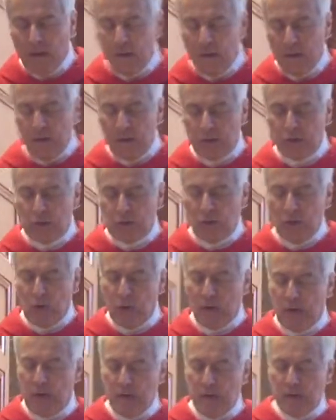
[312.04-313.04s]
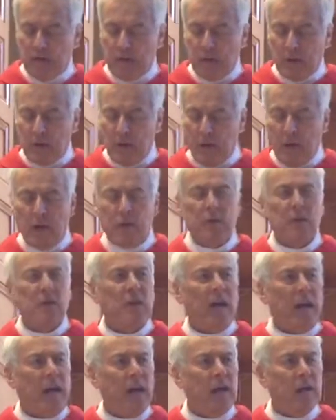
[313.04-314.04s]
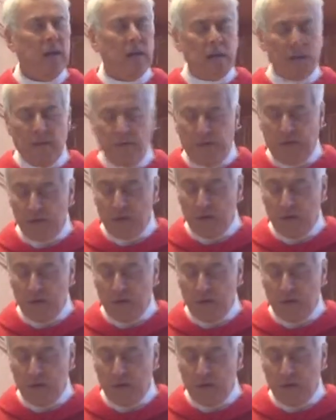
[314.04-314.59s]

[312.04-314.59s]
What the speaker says: with the story. It's called The Tale of